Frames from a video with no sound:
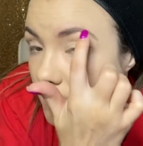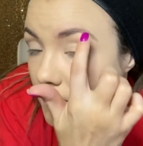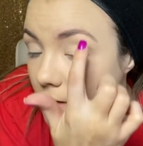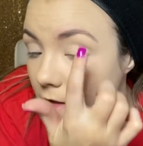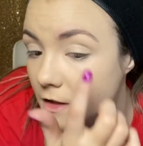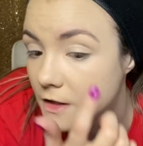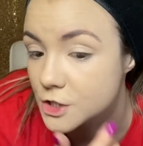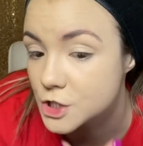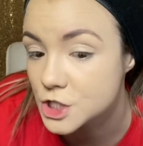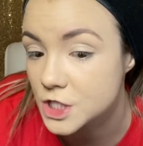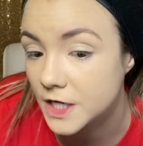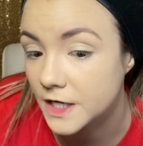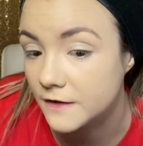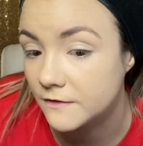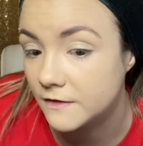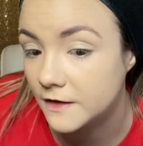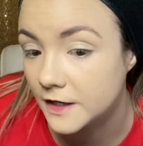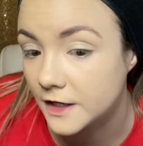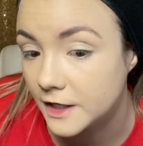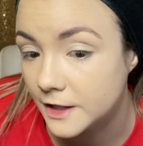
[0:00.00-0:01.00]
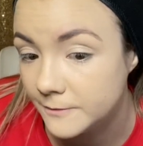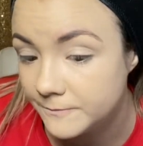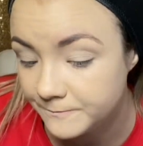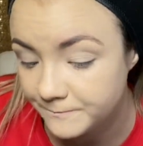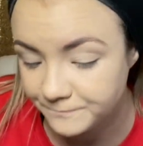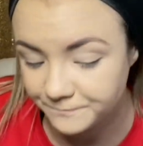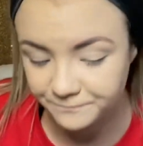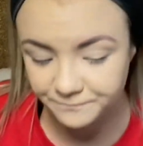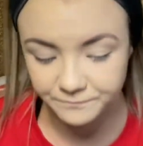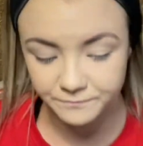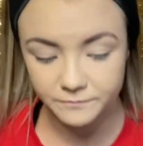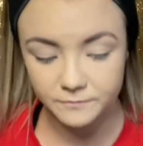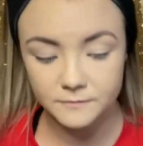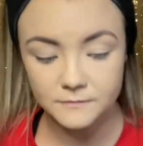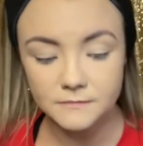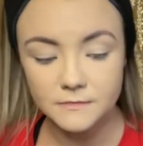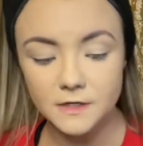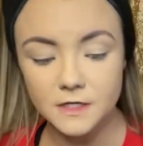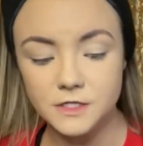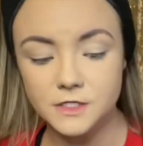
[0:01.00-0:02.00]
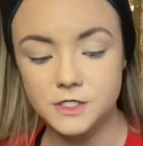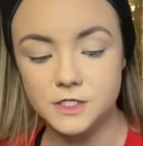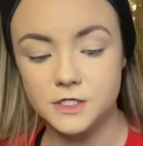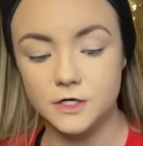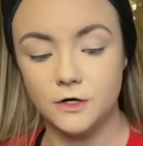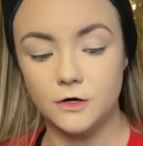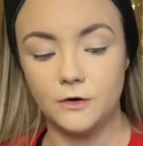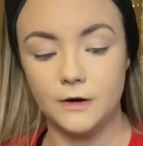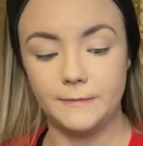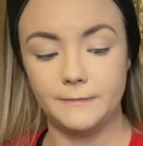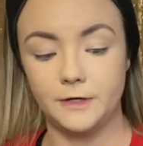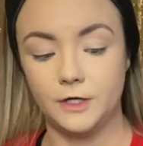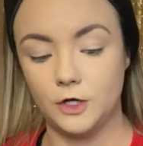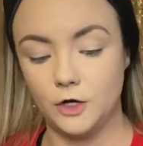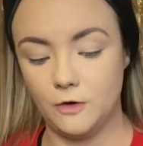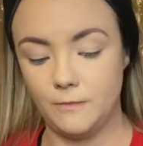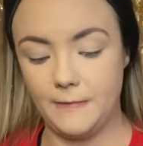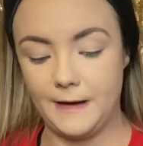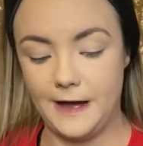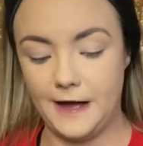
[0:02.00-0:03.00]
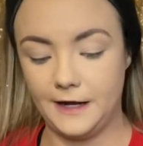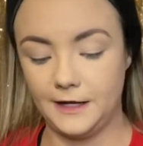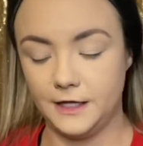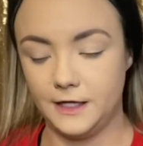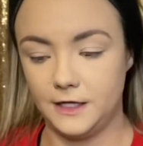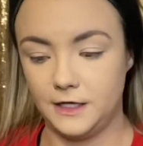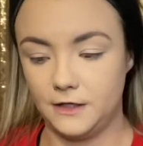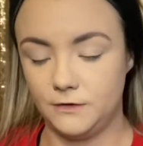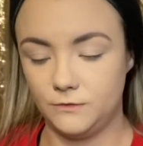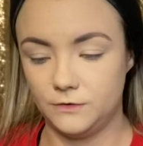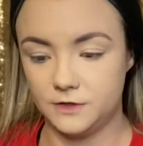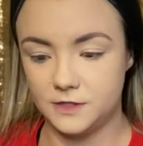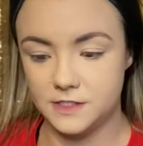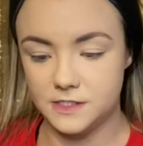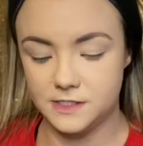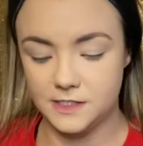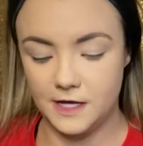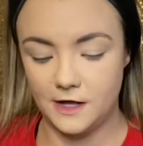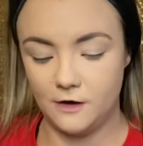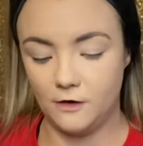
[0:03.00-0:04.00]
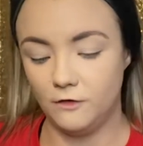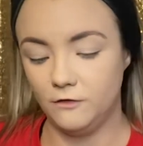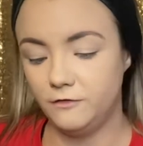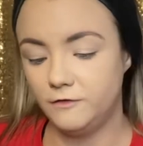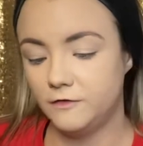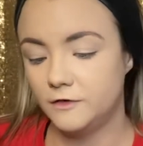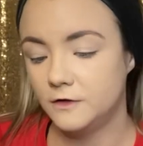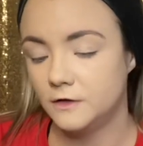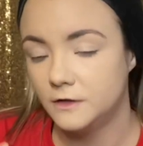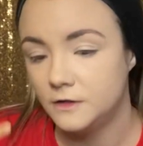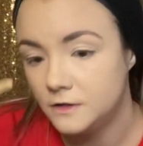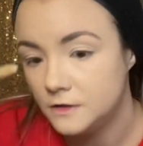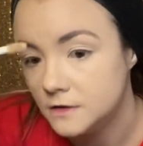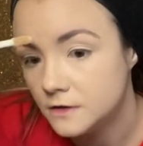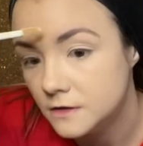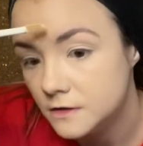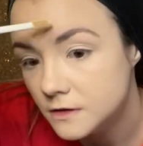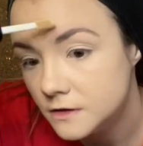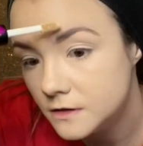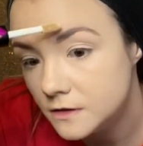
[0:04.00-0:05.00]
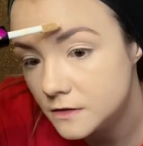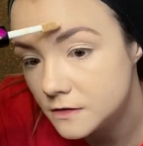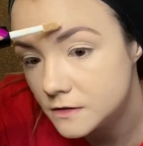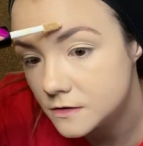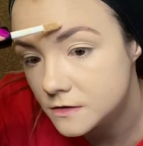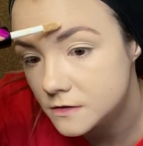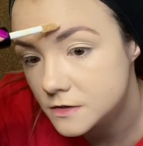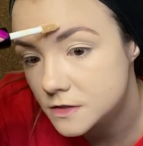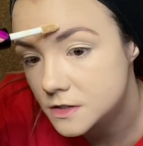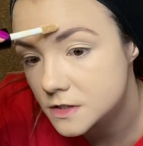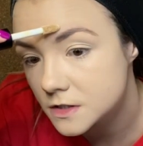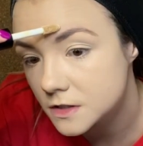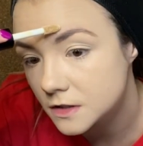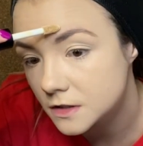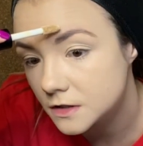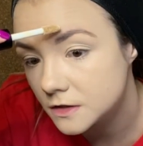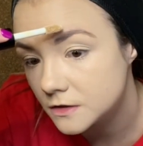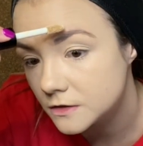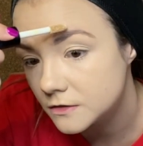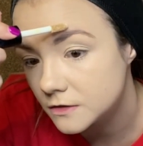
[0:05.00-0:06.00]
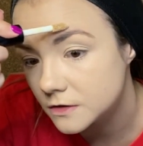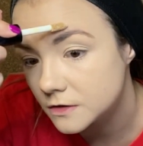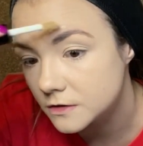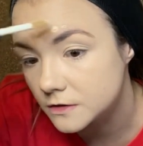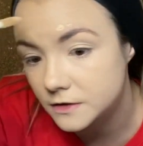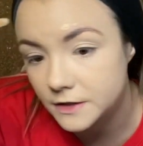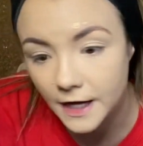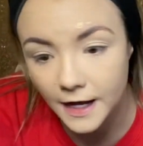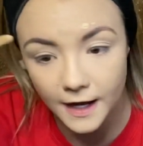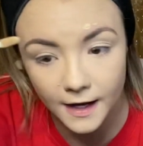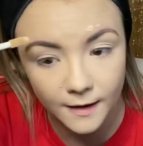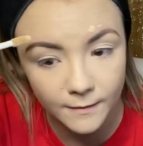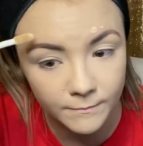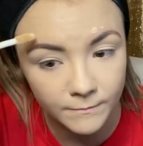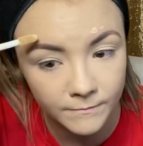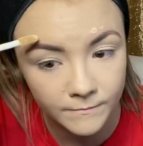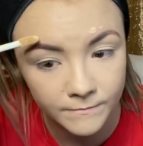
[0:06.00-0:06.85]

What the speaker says: a shade there? So I'm gonna go back in with this e.l.f. Just kind of do a little dab